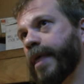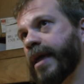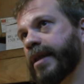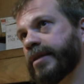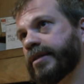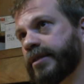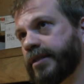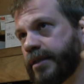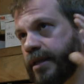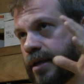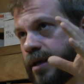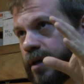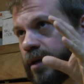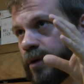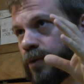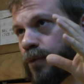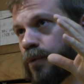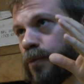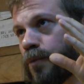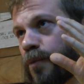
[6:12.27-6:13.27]
and
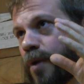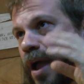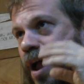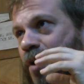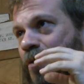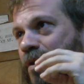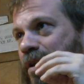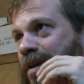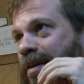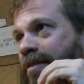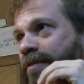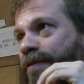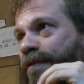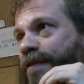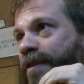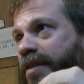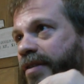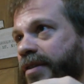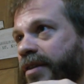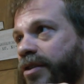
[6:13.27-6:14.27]
seeing where it
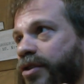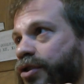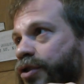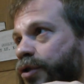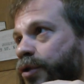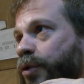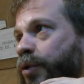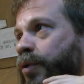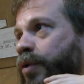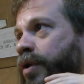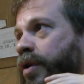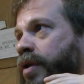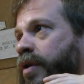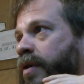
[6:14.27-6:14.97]
fits into